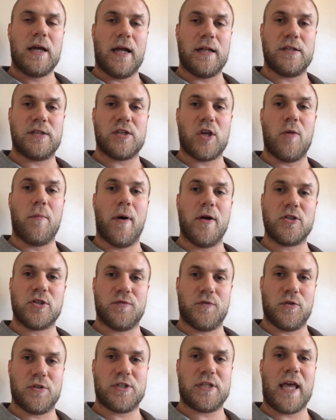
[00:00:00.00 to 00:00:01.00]
and so much
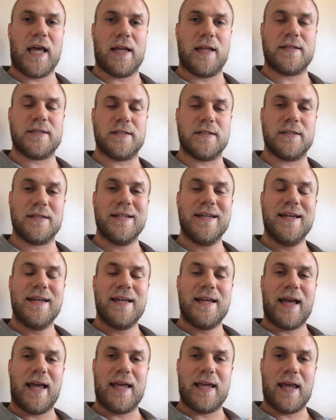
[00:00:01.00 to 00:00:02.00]
of your skeleton
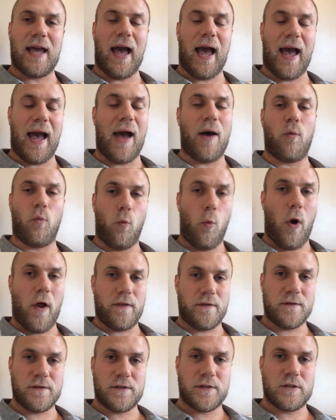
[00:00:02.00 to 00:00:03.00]
at
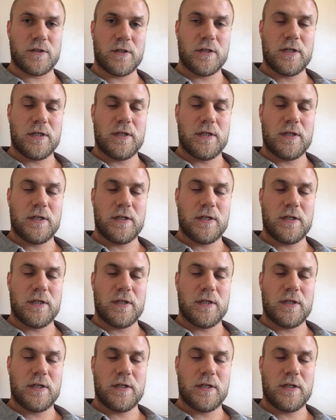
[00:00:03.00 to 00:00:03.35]
once.